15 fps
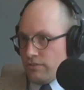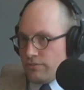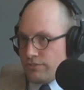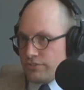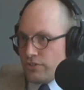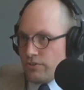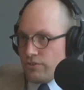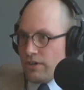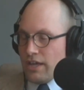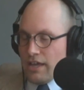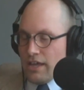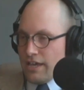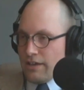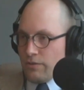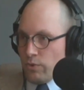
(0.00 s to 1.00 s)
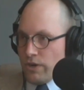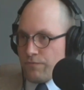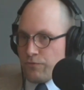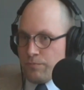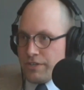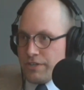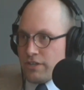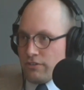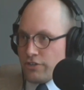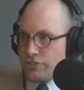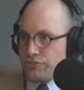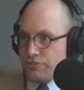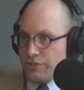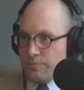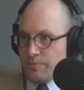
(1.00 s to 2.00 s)
So it went from being a
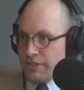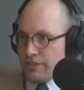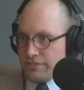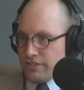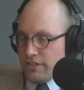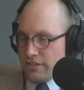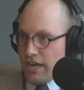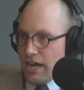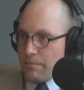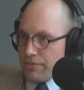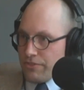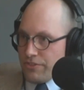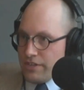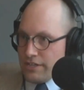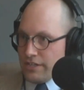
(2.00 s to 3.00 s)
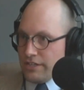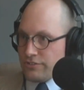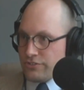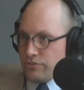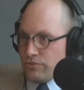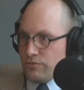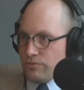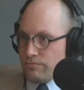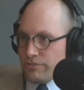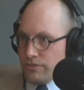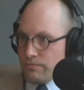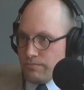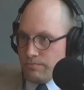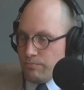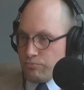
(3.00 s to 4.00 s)
luxury to being a common thing. And so,
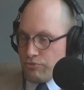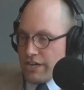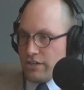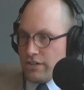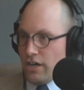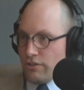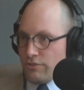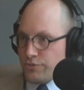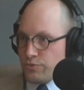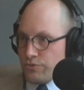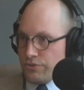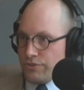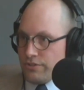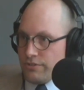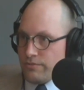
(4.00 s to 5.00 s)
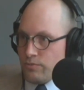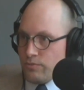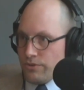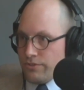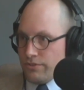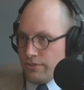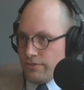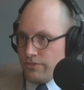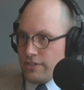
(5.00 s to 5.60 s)
bright colors were the thing.